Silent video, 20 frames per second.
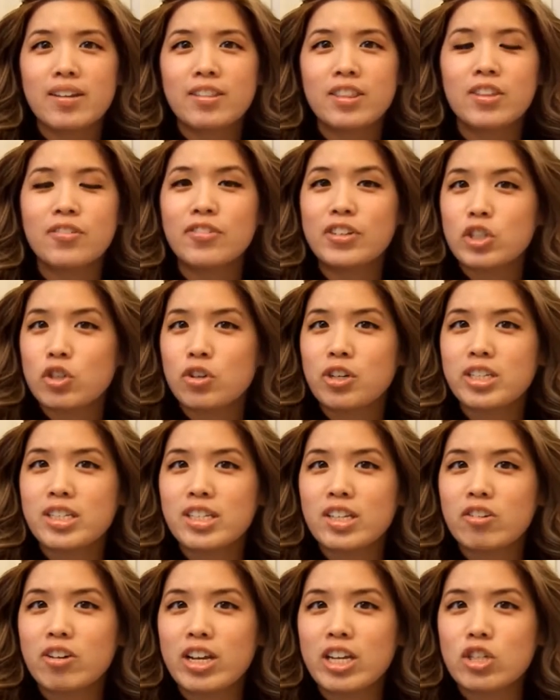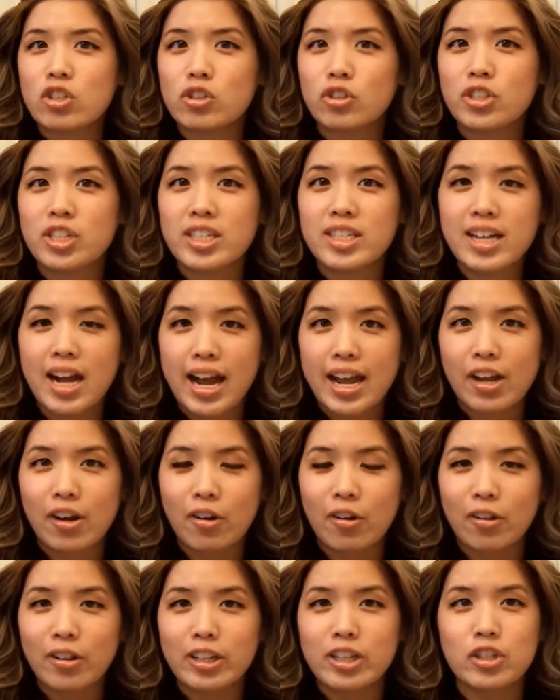the Victoria's Secret Angel
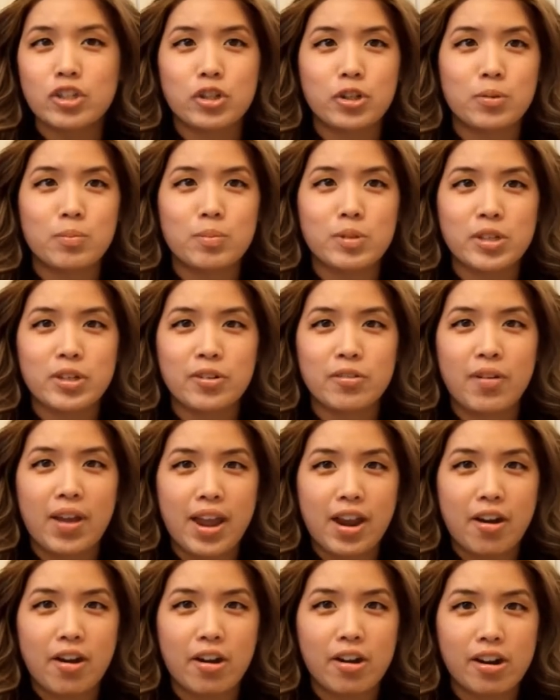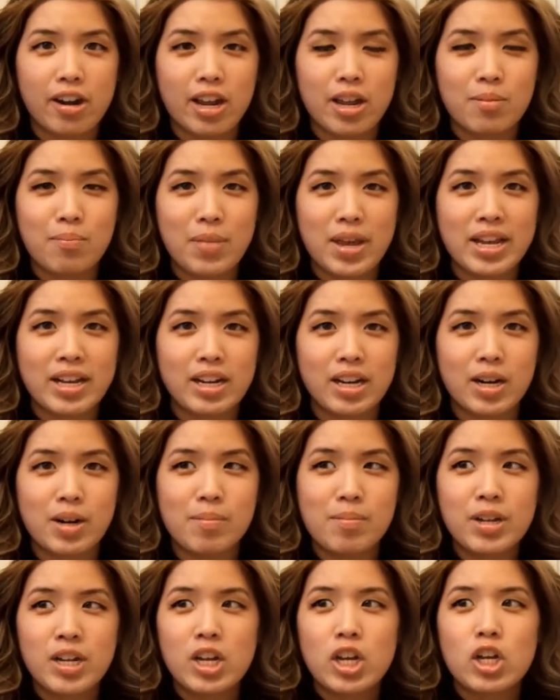style in terms of hair and
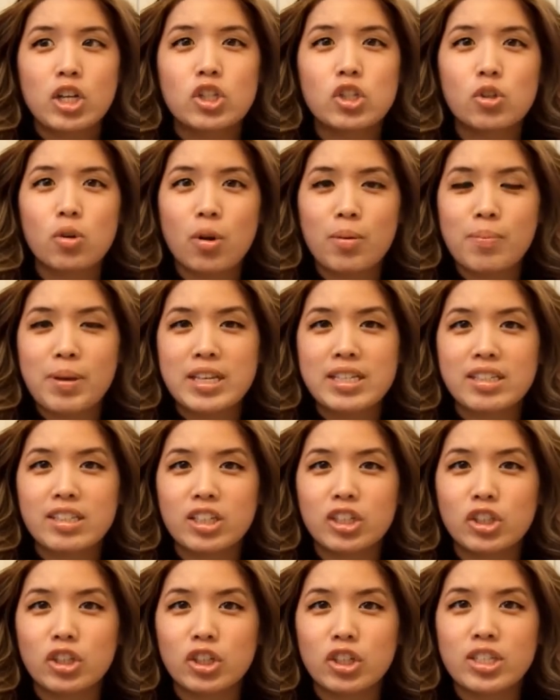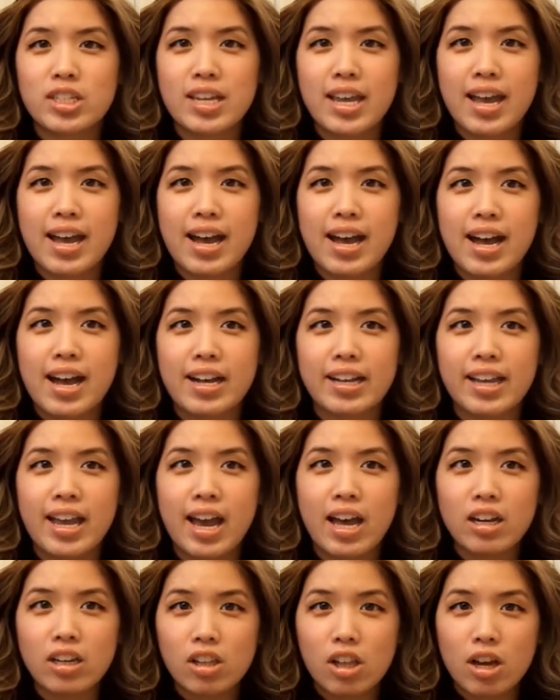makeup. So I basically looked at
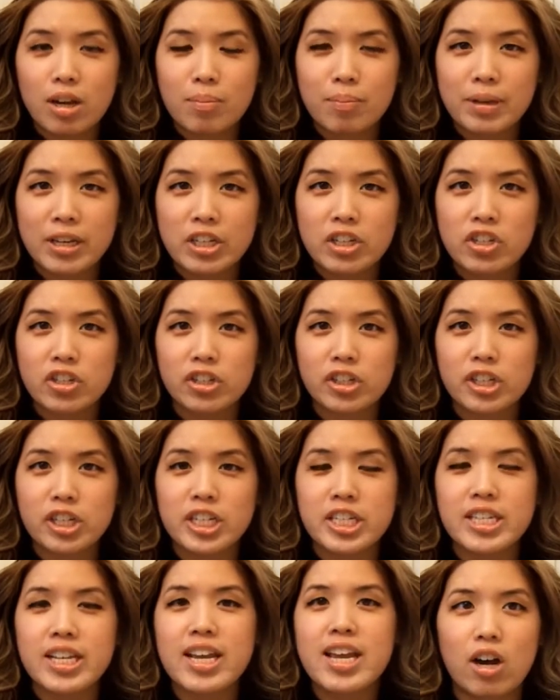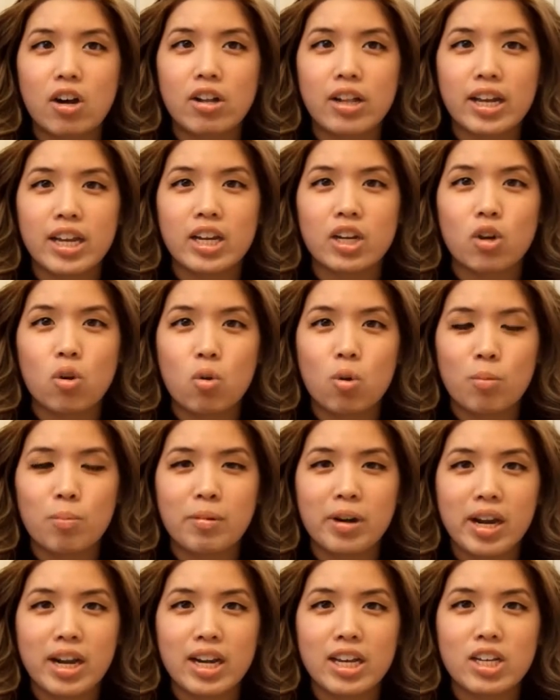catalog pictures and
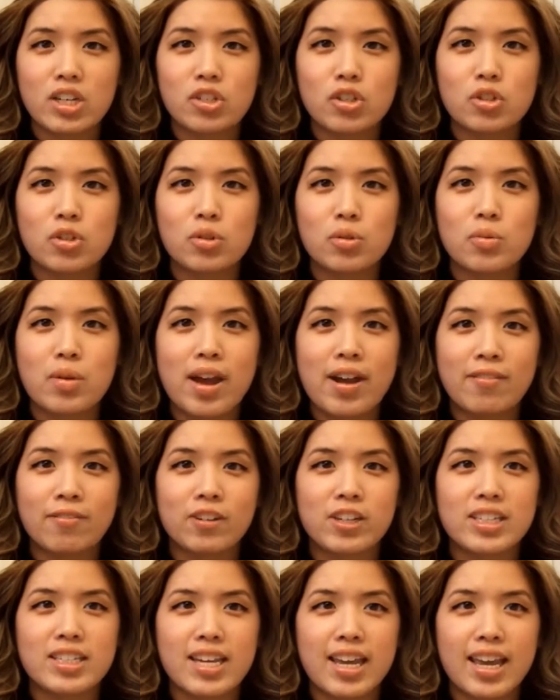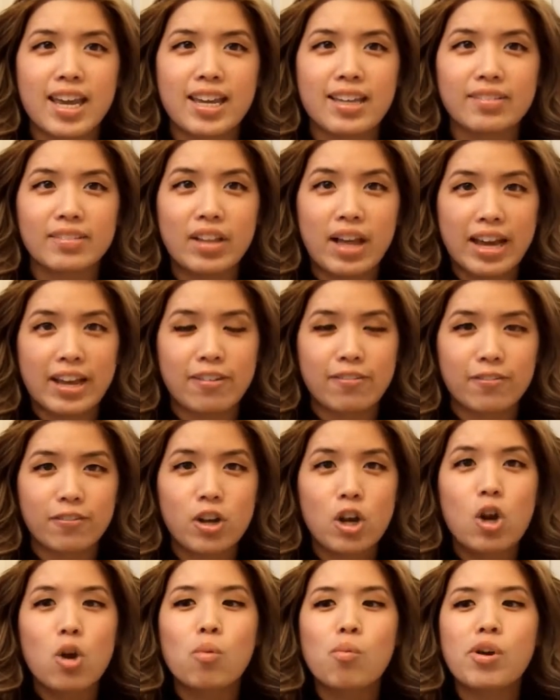incorporated it into everyday life,
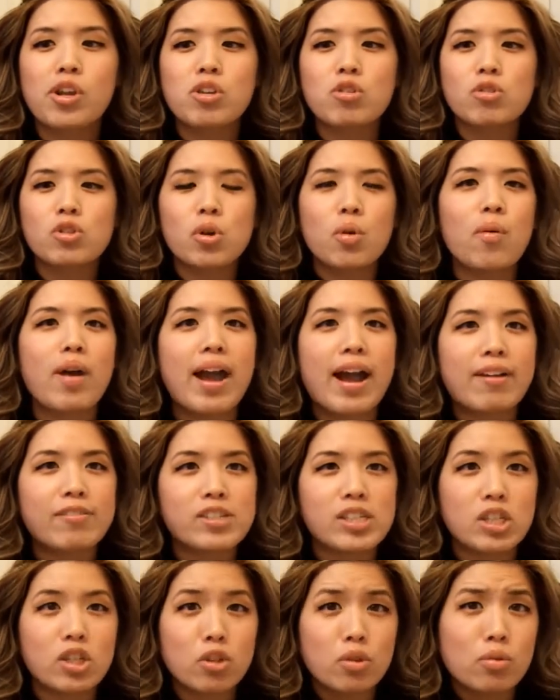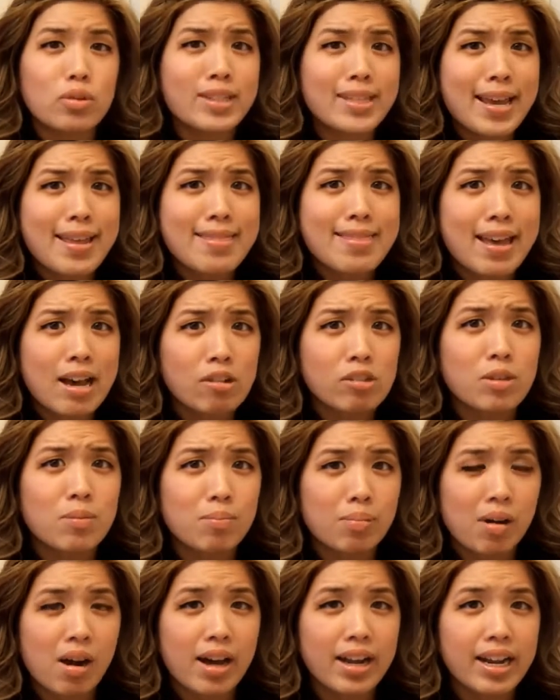where you don't have to use 10,000
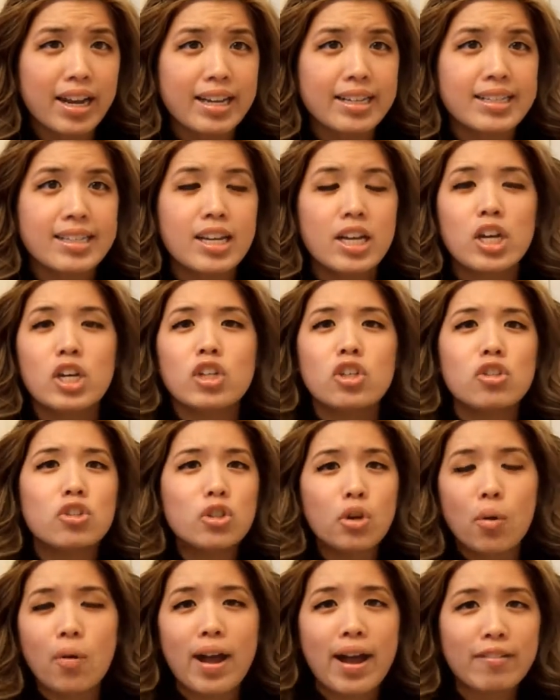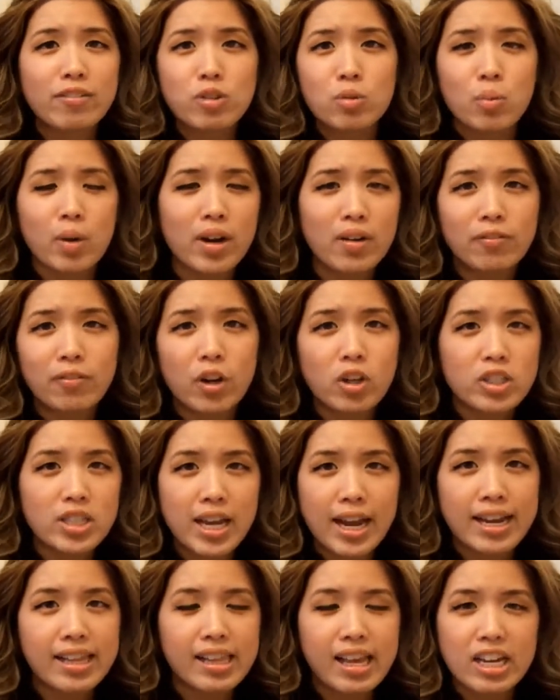products, you don't have to wear false
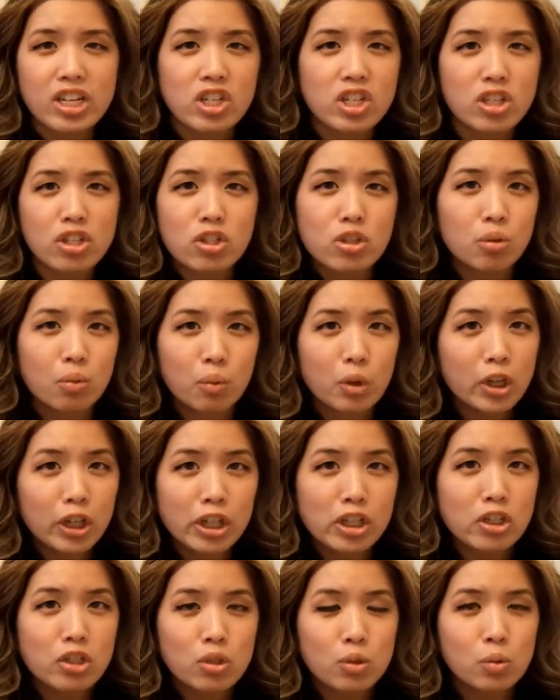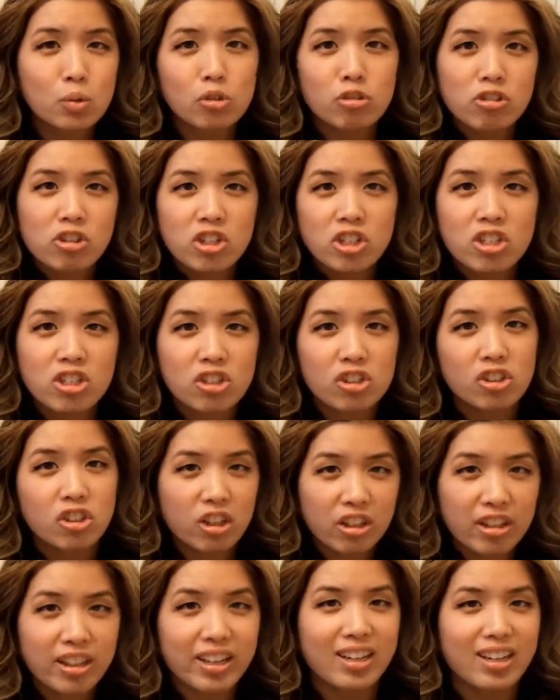eyelashes to work in school just to
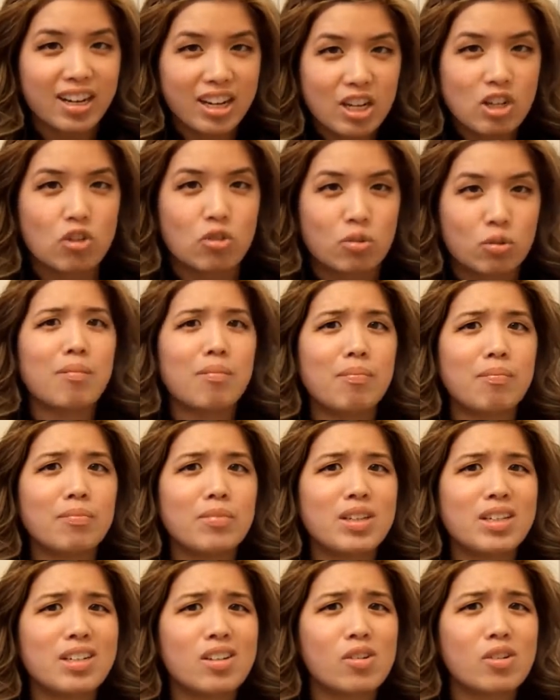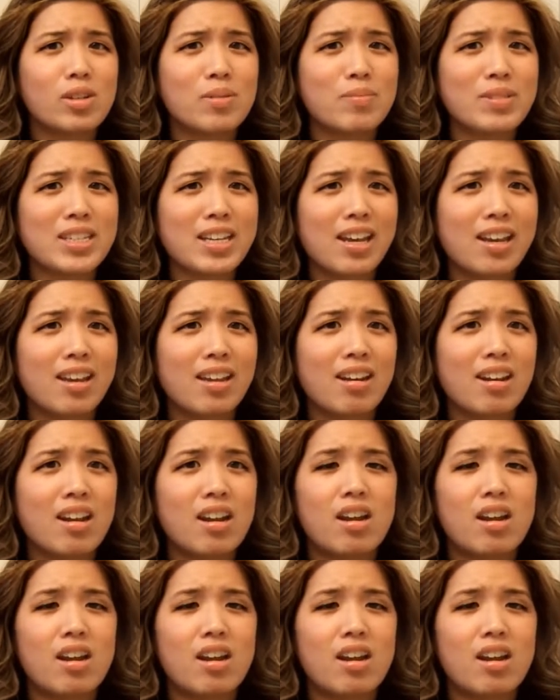look like an angel. You know what I'm saying?